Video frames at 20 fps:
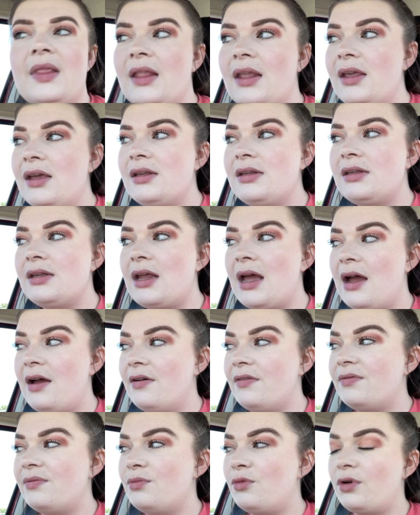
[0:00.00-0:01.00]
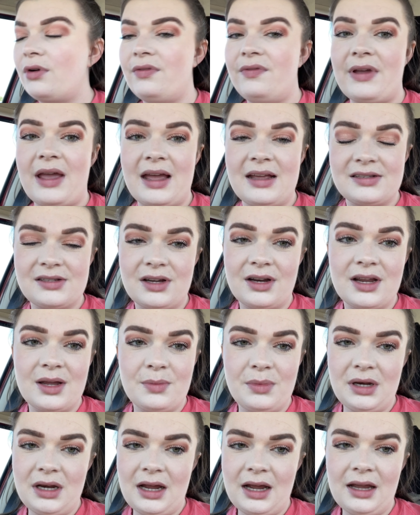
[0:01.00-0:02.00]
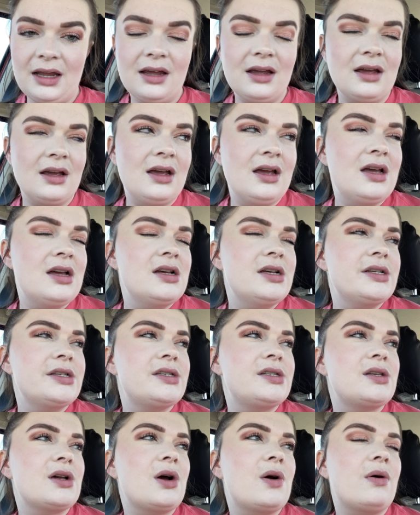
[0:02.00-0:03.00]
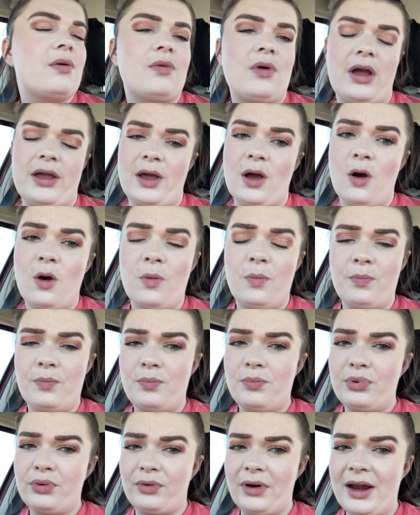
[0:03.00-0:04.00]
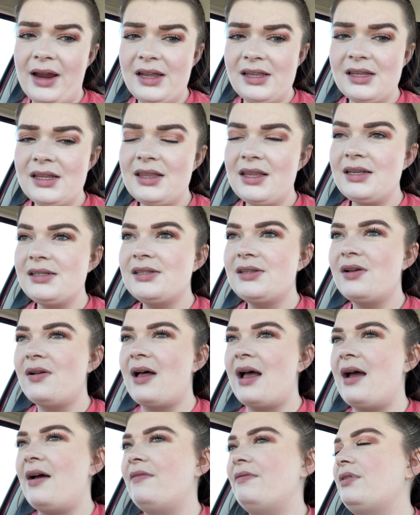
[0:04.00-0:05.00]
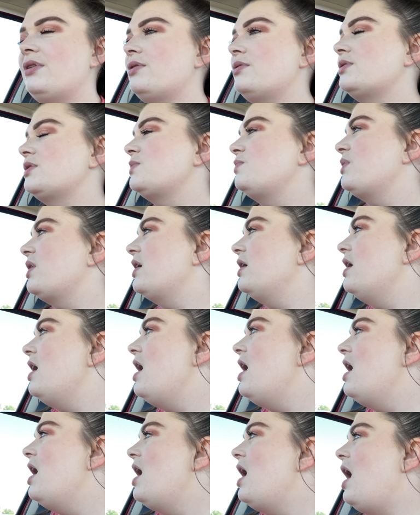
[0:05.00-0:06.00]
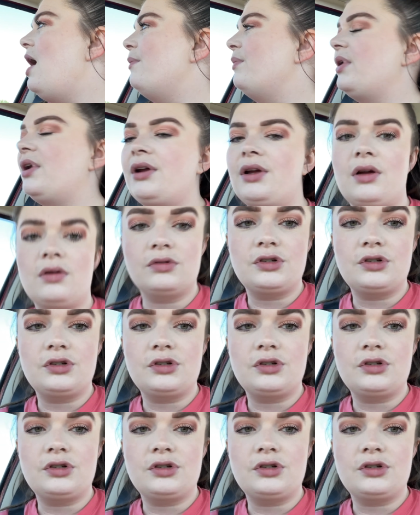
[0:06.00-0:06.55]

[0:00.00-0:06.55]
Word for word: can have more fans on him at night. So I'm praying that they still have those, but I'm gonna go